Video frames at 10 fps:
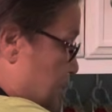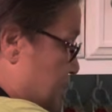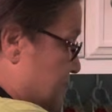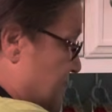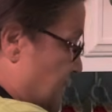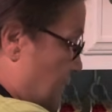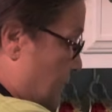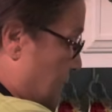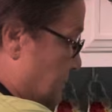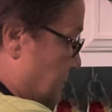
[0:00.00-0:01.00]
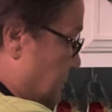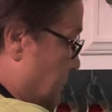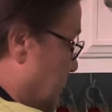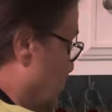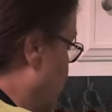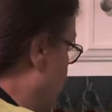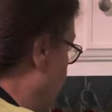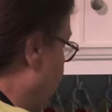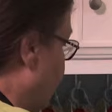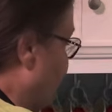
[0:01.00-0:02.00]
some salt
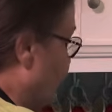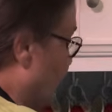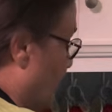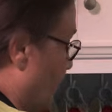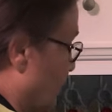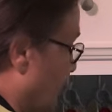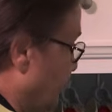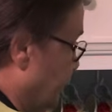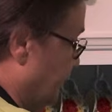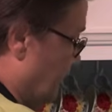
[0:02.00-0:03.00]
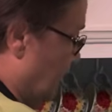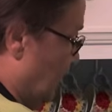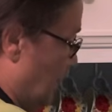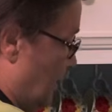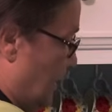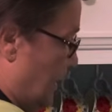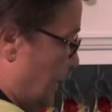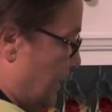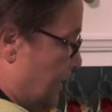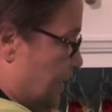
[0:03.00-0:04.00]
in my flour
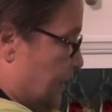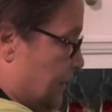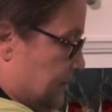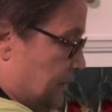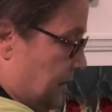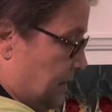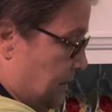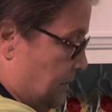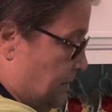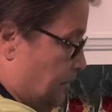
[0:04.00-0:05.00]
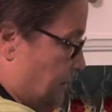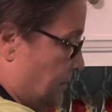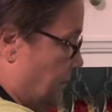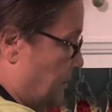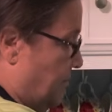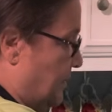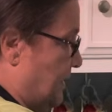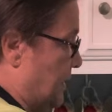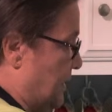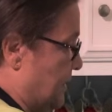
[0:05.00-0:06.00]
and in
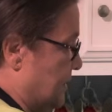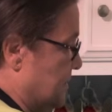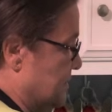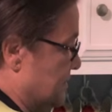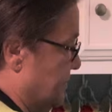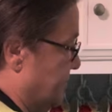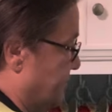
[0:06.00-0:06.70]
my eggs.